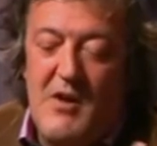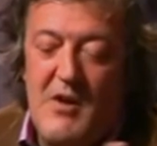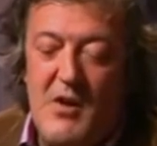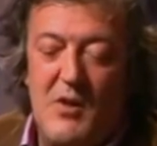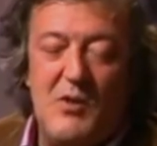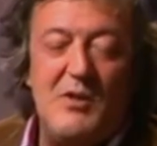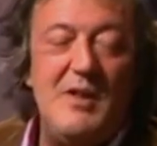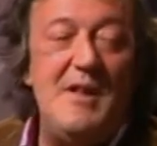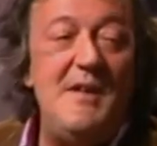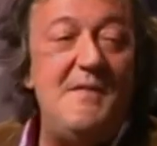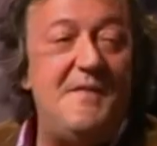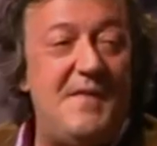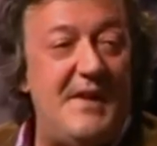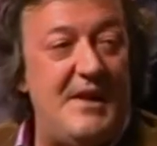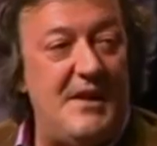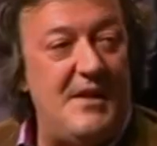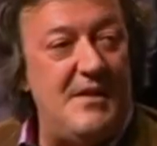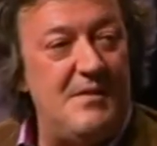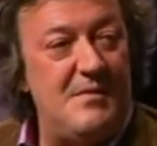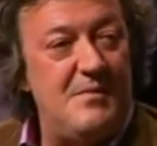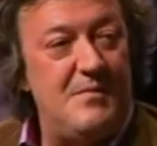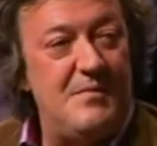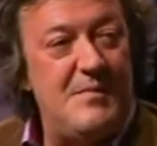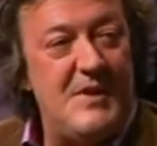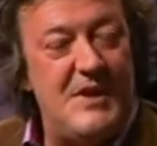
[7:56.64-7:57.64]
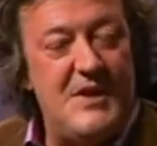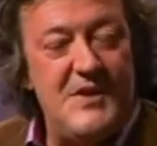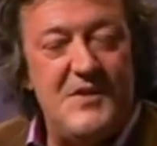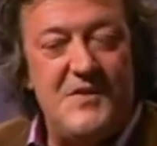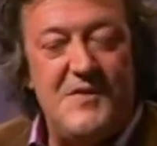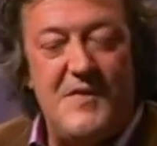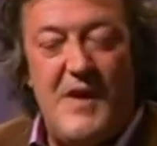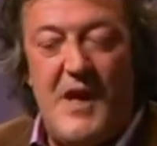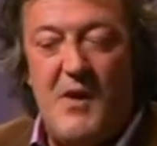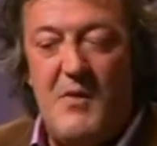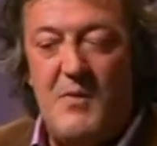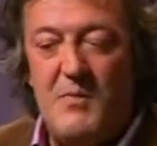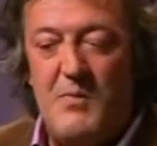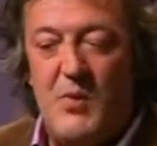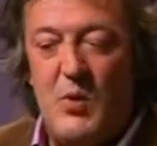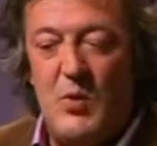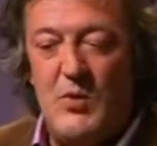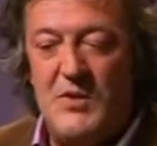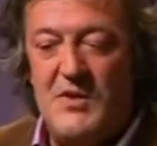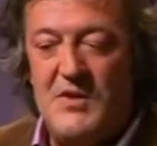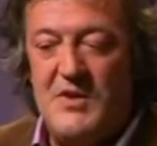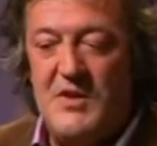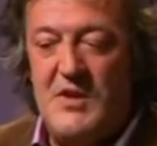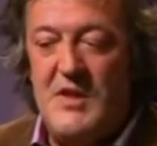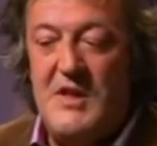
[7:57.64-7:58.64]
carry on living because of how
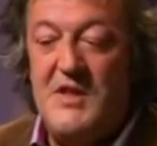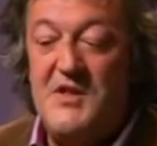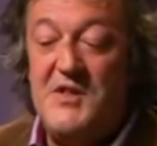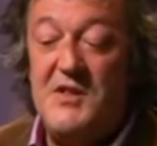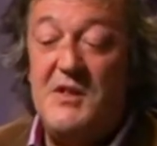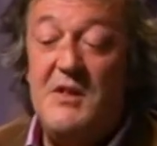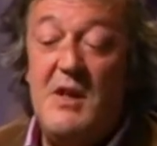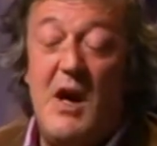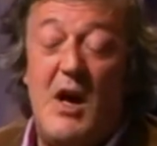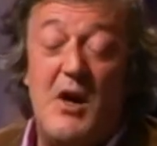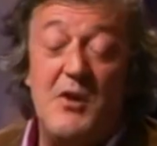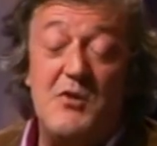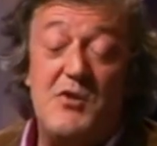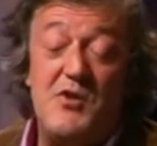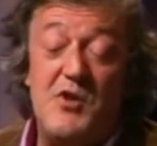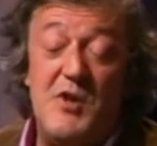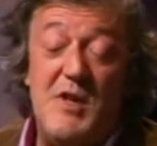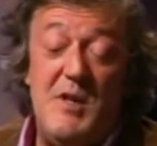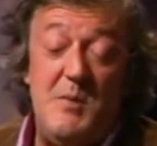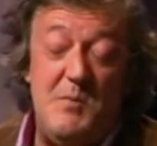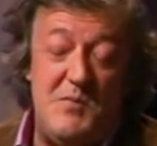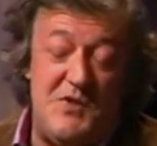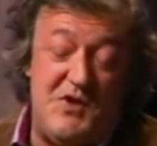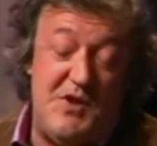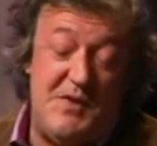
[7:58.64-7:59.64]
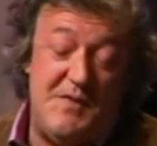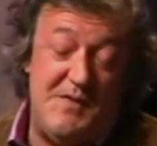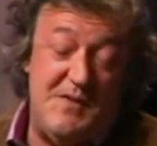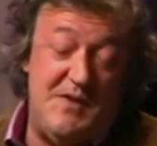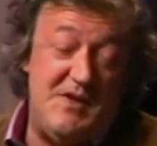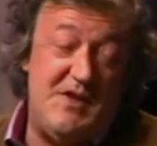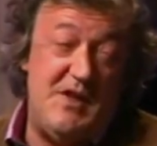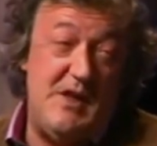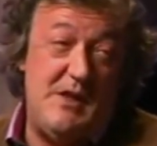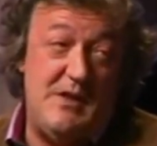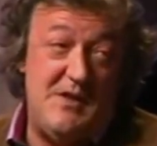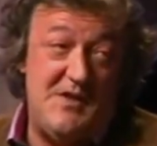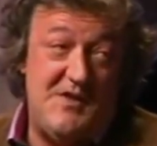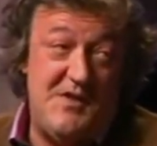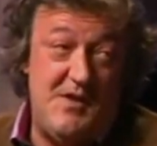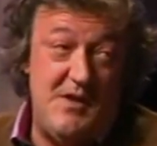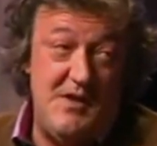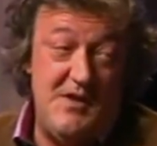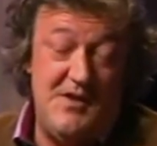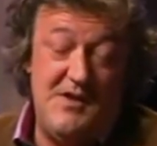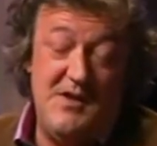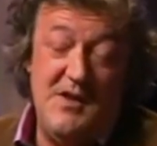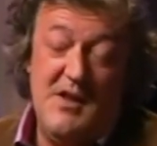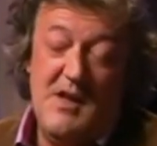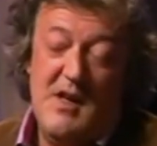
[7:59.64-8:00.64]
important it is. And our dreams often tell us
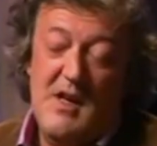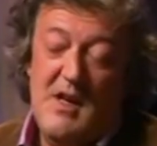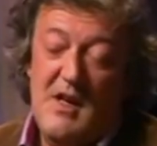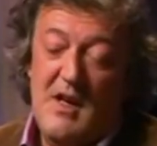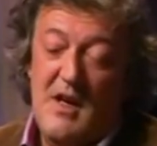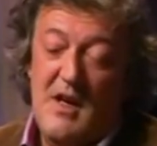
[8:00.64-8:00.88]
this.